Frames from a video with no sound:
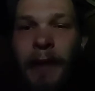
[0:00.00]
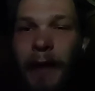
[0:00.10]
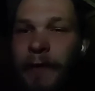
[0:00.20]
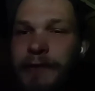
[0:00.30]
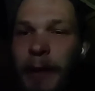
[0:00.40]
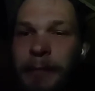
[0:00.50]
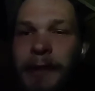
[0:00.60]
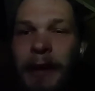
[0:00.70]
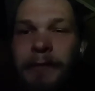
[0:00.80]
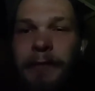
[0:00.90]
as he dropped
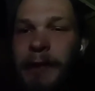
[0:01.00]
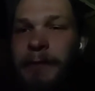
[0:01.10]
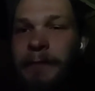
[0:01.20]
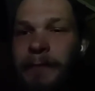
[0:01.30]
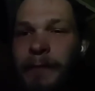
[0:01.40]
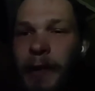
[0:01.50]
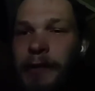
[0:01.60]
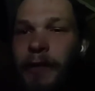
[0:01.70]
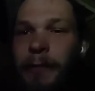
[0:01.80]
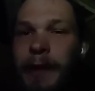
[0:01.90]
10 feet
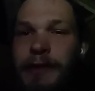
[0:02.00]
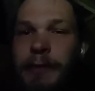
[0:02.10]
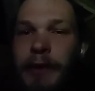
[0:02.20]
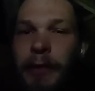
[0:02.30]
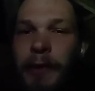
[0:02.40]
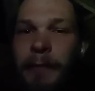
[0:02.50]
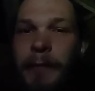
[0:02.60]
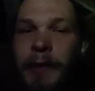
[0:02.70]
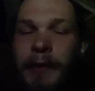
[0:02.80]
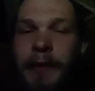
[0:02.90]
onto the branch below him.
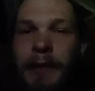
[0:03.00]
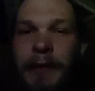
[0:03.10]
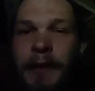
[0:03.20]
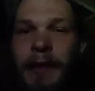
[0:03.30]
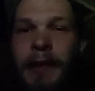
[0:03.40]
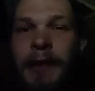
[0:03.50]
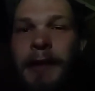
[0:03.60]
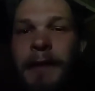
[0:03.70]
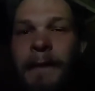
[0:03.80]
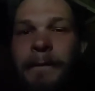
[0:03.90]

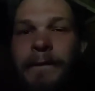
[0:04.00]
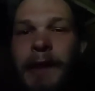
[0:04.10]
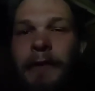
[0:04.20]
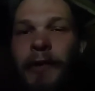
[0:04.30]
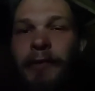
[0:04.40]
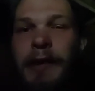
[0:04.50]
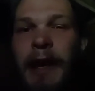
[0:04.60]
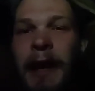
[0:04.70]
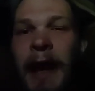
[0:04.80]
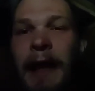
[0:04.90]
If only
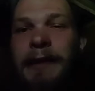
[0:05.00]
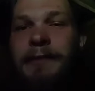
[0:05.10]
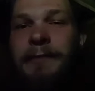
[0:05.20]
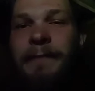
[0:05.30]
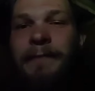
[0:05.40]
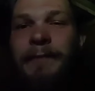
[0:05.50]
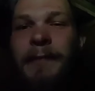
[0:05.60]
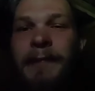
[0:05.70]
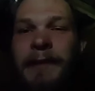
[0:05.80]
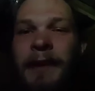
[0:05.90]
I hadn't,
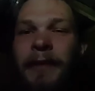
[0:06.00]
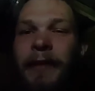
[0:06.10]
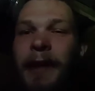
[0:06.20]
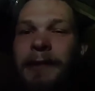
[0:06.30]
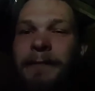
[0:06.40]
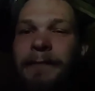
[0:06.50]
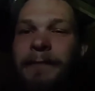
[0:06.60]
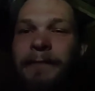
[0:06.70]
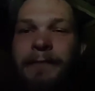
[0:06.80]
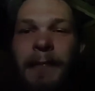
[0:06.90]
he said,
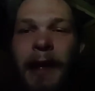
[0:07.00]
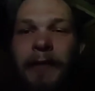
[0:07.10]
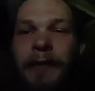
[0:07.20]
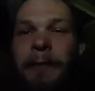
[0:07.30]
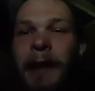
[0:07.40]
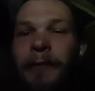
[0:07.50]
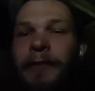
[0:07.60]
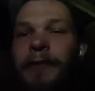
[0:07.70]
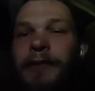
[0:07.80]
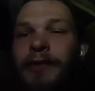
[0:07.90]
as he
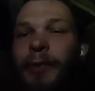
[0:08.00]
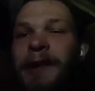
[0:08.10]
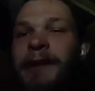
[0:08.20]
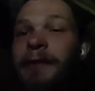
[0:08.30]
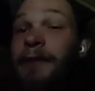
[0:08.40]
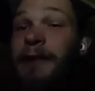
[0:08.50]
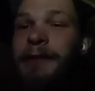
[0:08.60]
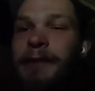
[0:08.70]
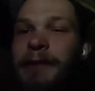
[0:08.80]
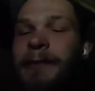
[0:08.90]
bounced 20
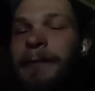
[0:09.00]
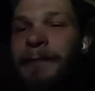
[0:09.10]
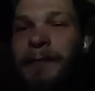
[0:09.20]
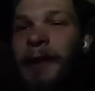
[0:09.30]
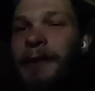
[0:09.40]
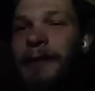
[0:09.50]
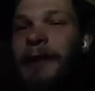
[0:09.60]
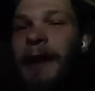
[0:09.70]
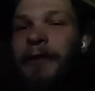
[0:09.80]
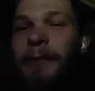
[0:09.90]
feet onto the
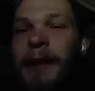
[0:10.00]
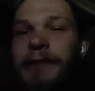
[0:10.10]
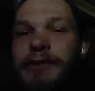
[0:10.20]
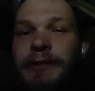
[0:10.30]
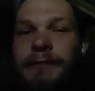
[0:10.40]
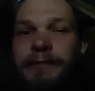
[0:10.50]
next branch.